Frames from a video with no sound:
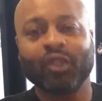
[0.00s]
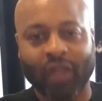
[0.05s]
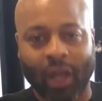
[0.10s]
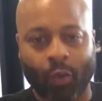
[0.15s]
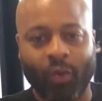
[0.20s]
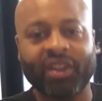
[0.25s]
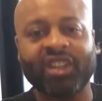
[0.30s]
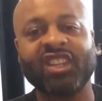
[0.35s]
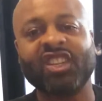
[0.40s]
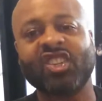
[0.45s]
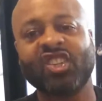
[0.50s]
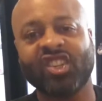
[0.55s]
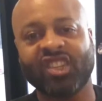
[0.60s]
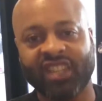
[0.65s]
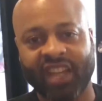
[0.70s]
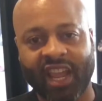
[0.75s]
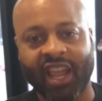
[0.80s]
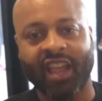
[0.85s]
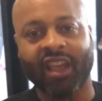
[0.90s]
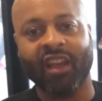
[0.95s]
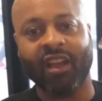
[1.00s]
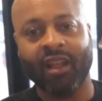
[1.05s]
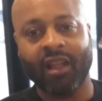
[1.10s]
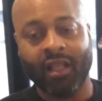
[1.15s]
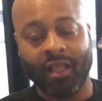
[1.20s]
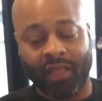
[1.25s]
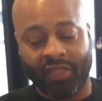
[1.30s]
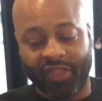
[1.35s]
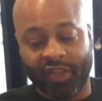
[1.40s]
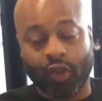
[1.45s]
So I wanted to share
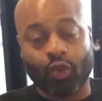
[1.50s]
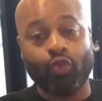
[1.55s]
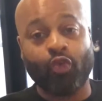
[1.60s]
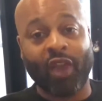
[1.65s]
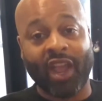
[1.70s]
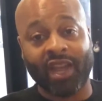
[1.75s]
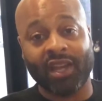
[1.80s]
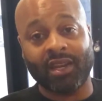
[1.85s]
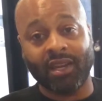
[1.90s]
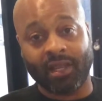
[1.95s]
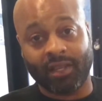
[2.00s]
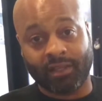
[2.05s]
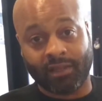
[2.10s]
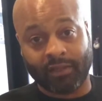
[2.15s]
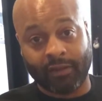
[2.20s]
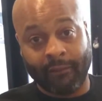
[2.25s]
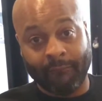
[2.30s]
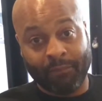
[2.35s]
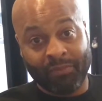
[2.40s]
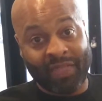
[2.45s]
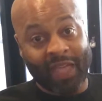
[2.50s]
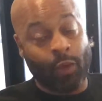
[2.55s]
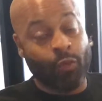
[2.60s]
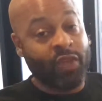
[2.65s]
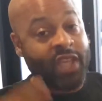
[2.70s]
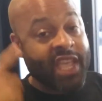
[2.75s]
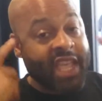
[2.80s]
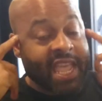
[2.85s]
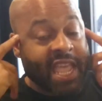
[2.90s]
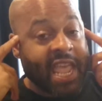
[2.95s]
the greatness that we
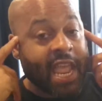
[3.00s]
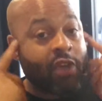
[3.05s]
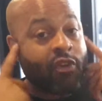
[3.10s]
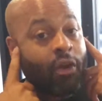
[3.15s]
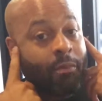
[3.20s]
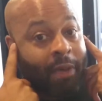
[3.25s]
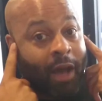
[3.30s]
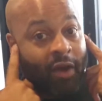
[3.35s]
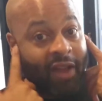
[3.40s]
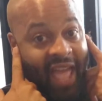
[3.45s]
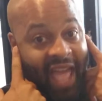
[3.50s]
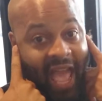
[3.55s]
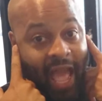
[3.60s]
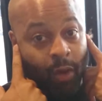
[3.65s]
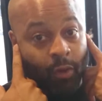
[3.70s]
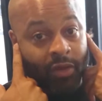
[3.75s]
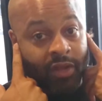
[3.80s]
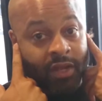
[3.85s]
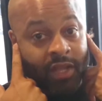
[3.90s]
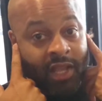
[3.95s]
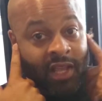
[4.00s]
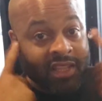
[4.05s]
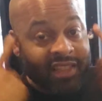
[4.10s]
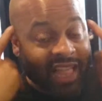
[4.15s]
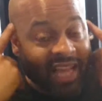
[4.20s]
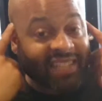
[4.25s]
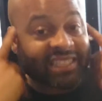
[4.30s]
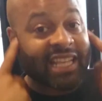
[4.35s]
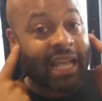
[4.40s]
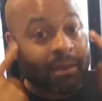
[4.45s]
hear about Howard. A
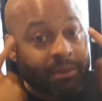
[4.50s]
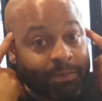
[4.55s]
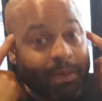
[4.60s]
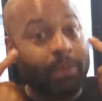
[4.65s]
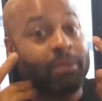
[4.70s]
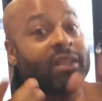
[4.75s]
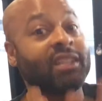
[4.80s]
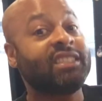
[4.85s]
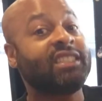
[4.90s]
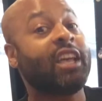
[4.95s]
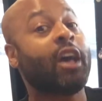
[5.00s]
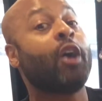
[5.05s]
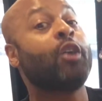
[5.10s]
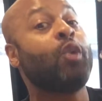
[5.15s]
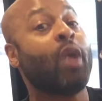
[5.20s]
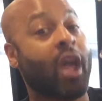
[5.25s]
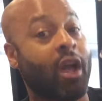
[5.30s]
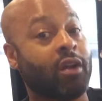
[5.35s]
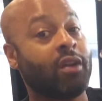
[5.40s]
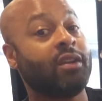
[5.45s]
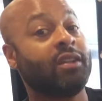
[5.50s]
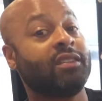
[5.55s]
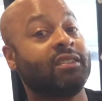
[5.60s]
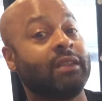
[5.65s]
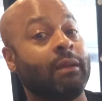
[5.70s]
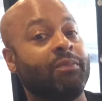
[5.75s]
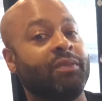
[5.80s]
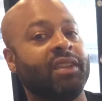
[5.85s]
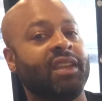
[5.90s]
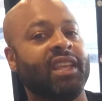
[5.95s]
lot of times people will tell you how good
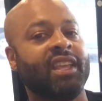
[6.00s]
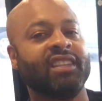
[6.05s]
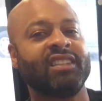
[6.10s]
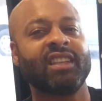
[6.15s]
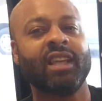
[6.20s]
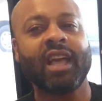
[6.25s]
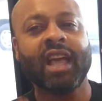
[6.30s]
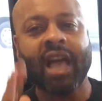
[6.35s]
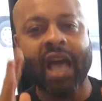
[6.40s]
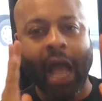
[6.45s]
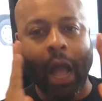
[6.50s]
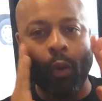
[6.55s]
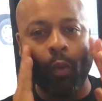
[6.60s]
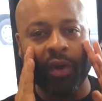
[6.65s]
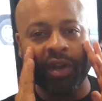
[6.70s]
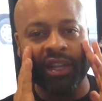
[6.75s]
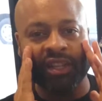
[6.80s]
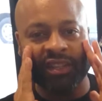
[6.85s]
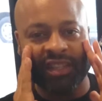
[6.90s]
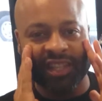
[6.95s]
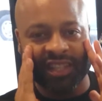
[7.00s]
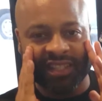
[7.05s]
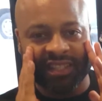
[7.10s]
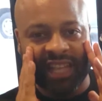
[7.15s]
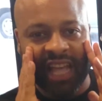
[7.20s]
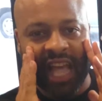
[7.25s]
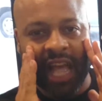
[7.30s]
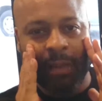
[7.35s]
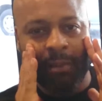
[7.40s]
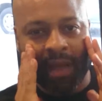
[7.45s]
something is. I wanted
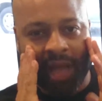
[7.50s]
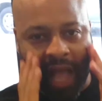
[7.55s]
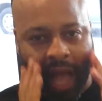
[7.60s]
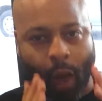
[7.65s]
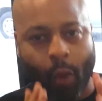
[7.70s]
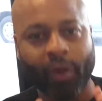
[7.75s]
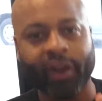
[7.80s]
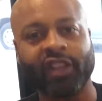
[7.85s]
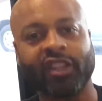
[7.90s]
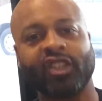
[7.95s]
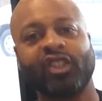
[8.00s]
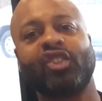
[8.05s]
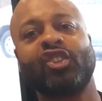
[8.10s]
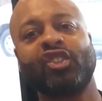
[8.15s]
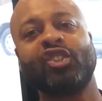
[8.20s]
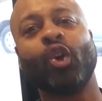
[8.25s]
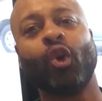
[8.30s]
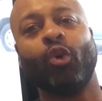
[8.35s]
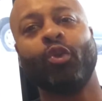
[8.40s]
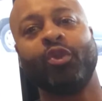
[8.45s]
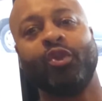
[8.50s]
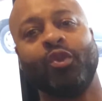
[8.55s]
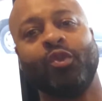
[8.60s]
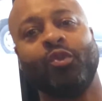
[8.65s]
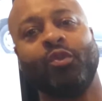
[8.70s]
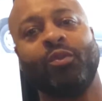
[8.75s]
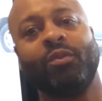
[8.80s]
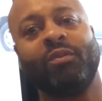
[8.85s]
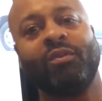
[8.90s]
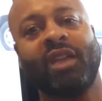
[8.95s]
to show you
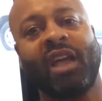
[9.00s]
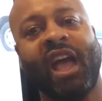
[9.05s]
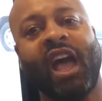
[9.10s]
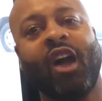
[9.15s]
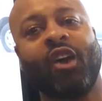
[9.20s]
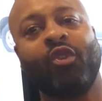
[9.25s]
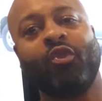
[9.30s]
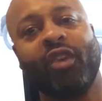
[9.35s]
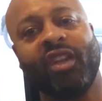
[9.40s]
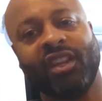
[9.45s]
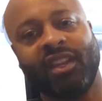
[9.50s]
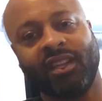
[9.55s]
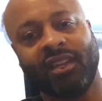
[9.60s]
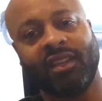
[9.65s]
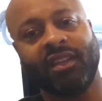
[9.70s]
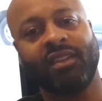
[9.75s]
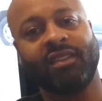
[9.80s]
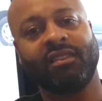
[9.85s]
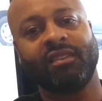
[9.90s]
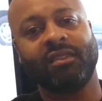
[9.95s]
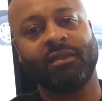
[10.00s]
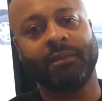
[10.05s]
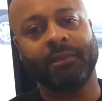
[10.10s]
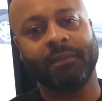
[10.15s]
how great it is.